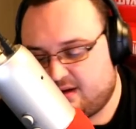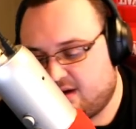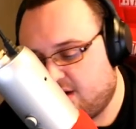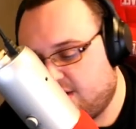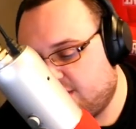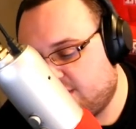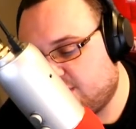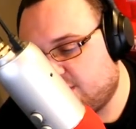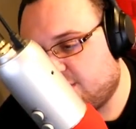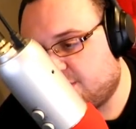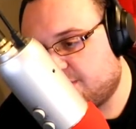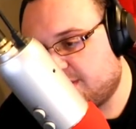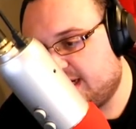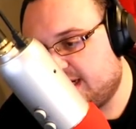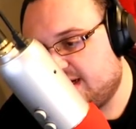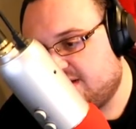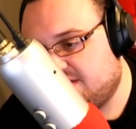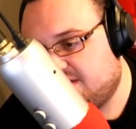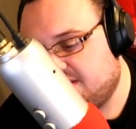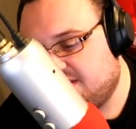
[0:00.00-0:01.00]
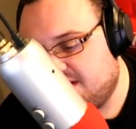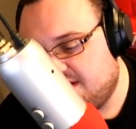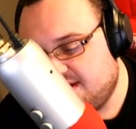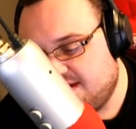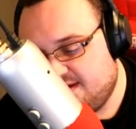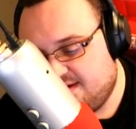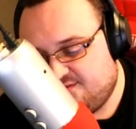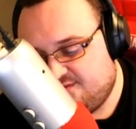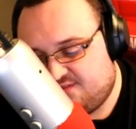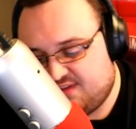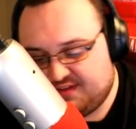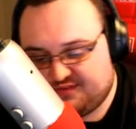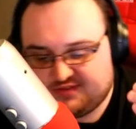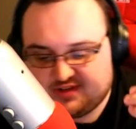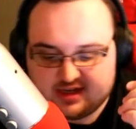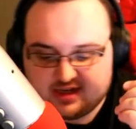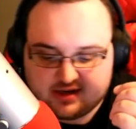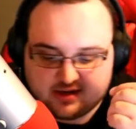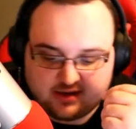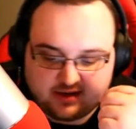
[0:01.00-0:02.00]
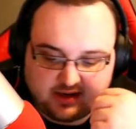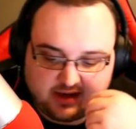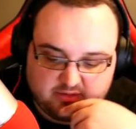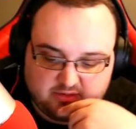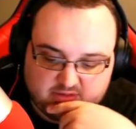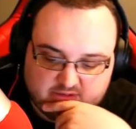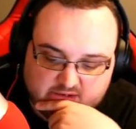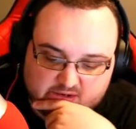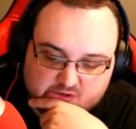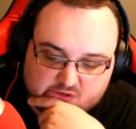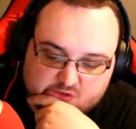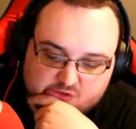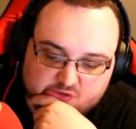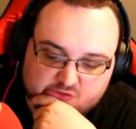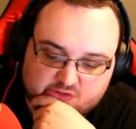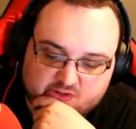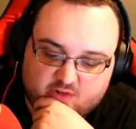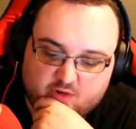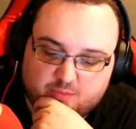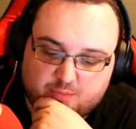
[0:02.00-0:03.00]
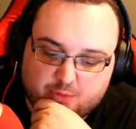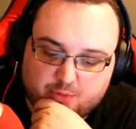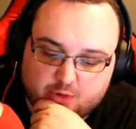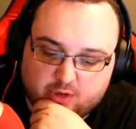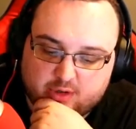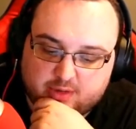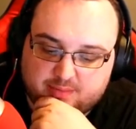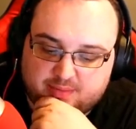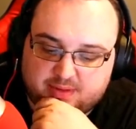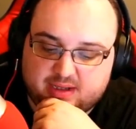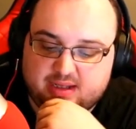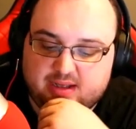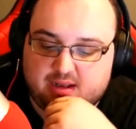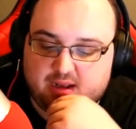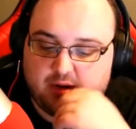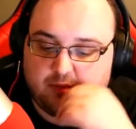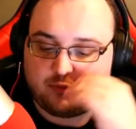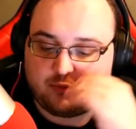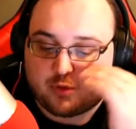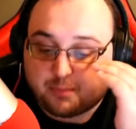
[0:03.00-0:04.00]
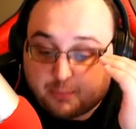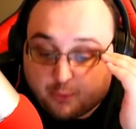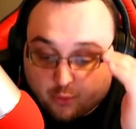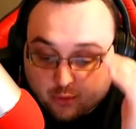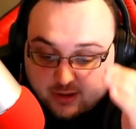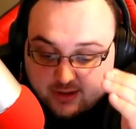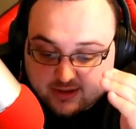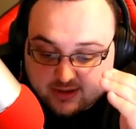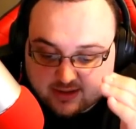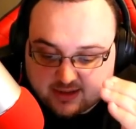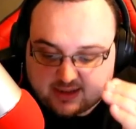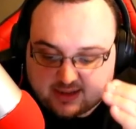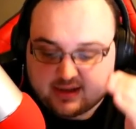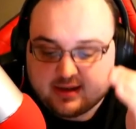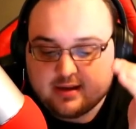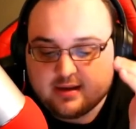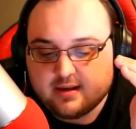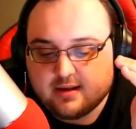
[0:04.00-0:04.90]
Article reads, 15 unannounced characters have reportedly